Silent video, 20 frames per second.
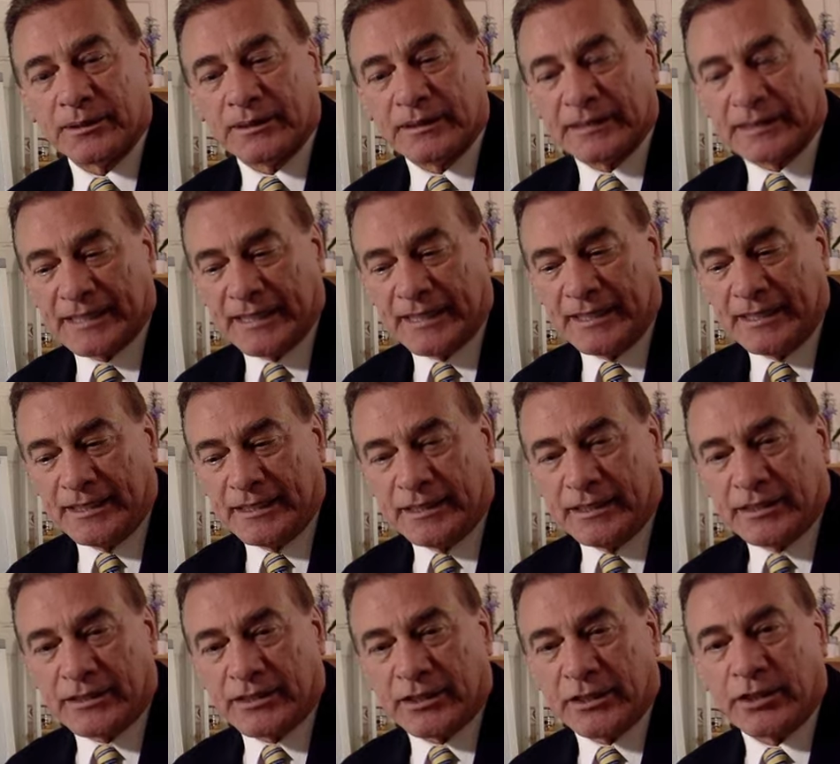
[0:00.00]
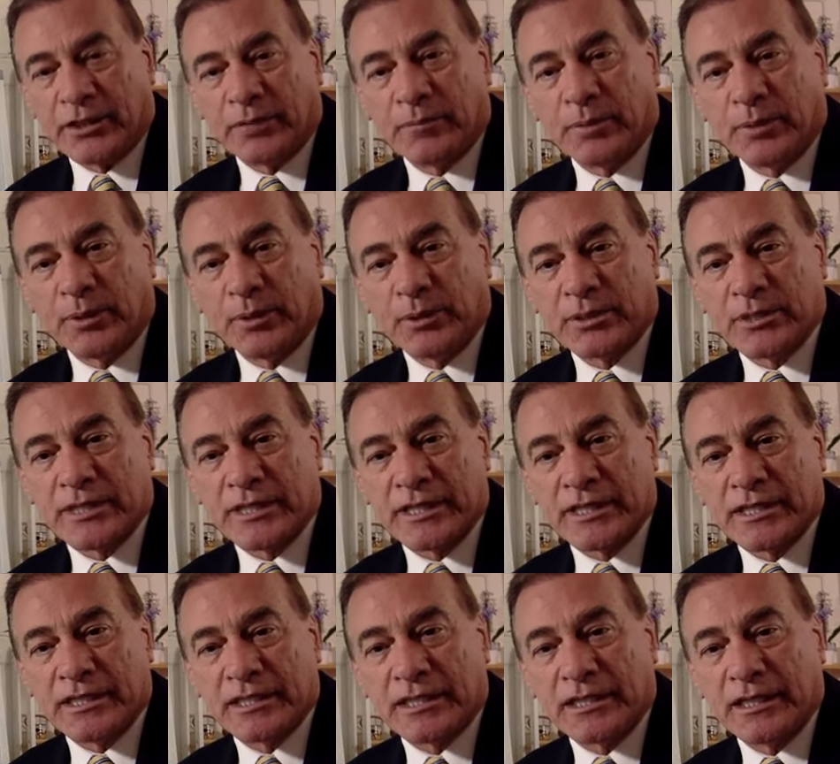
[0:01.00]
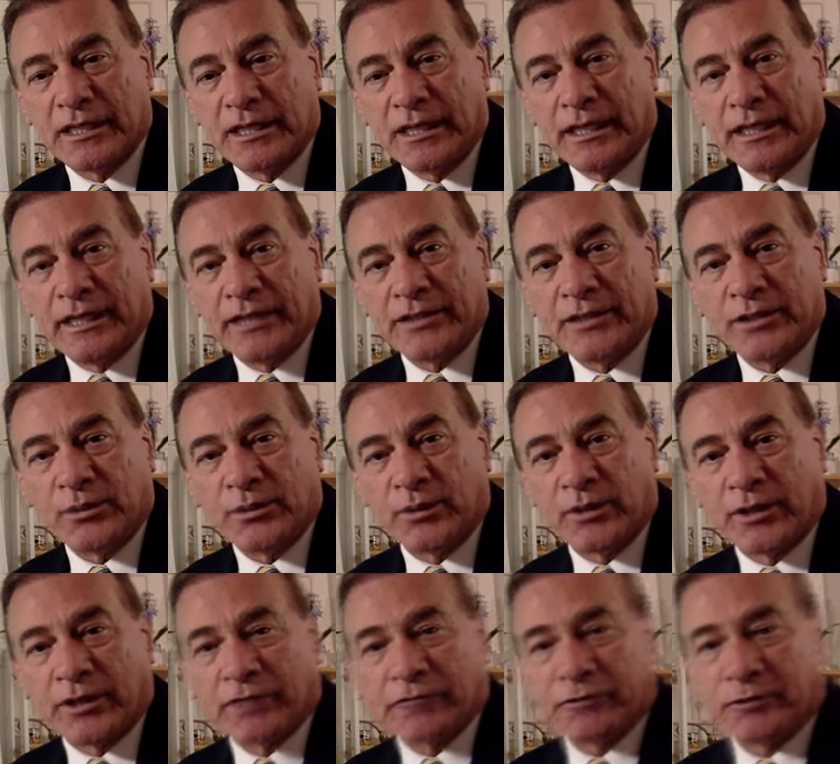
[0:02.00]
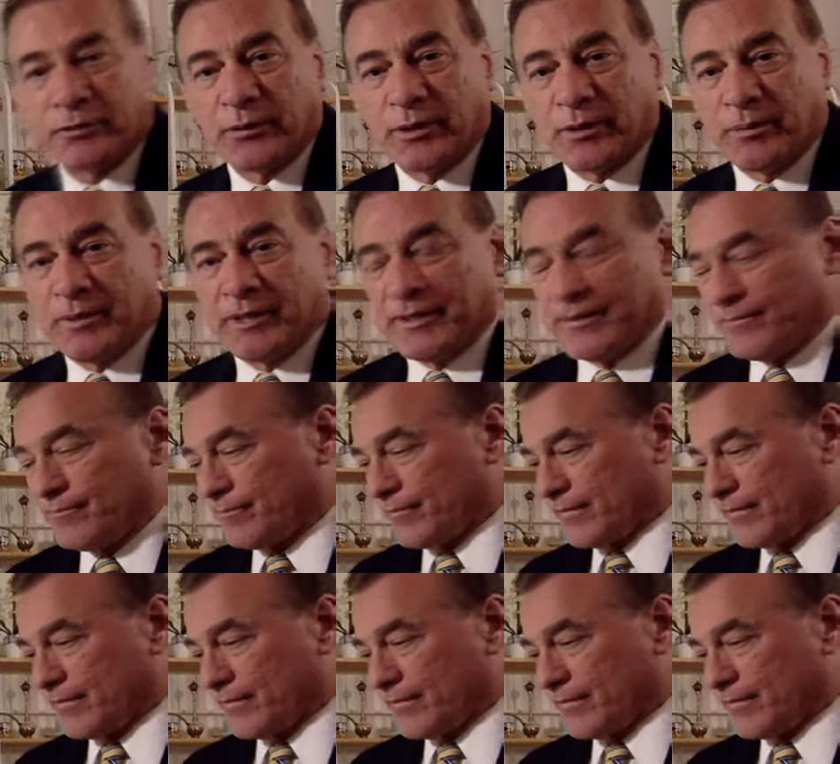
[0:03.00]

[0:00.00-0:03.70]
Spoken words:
Okay, so you can pause this as you work through with me.